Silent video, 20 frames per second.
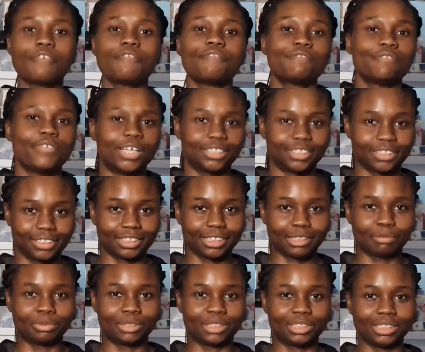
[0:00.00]

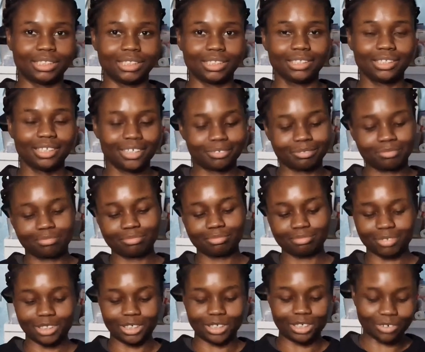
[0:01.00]
Pheasantipity.
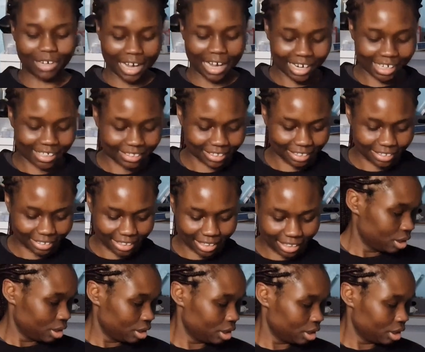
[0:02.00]
You know, I kind of like that.